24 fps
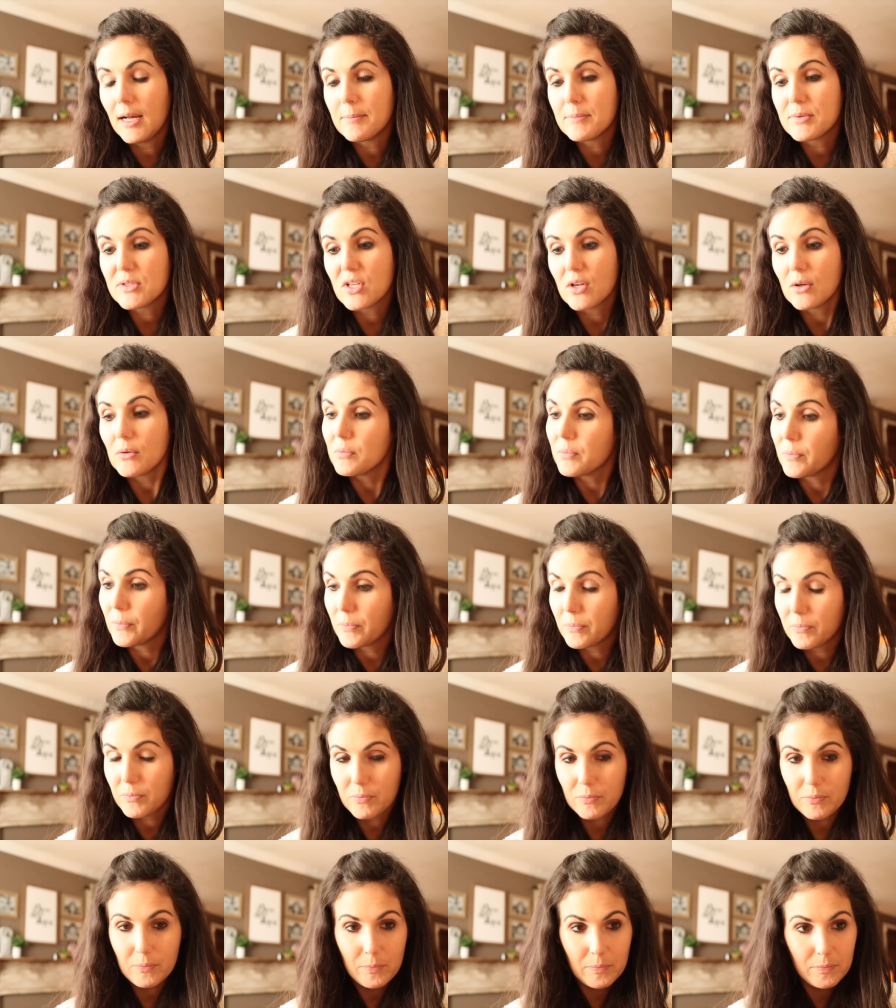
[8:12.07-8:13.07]
So
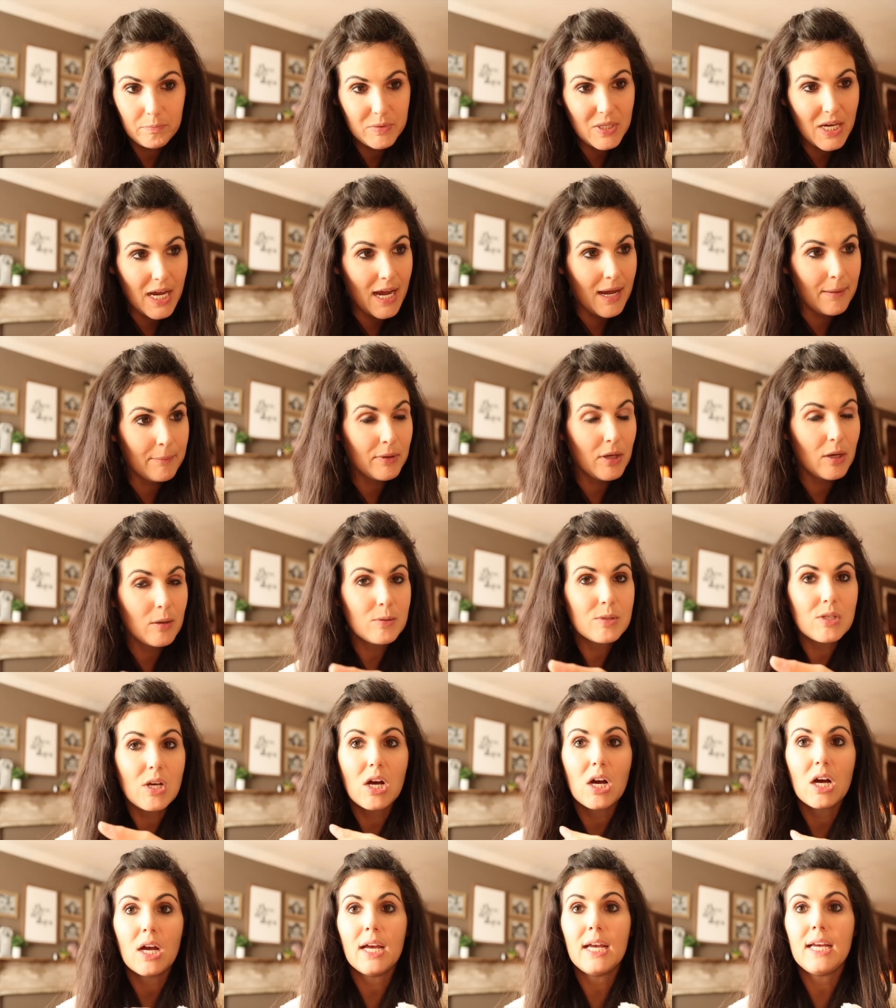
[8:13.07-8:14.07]
time goes
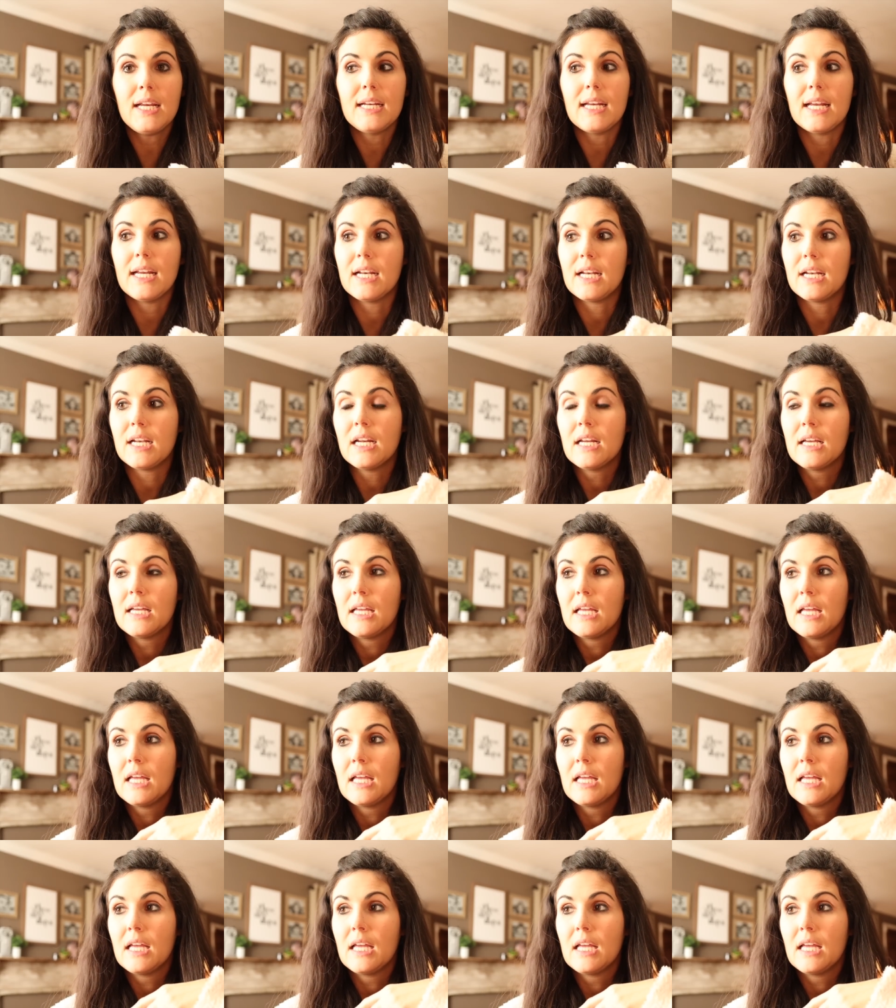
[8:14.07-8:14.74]
on and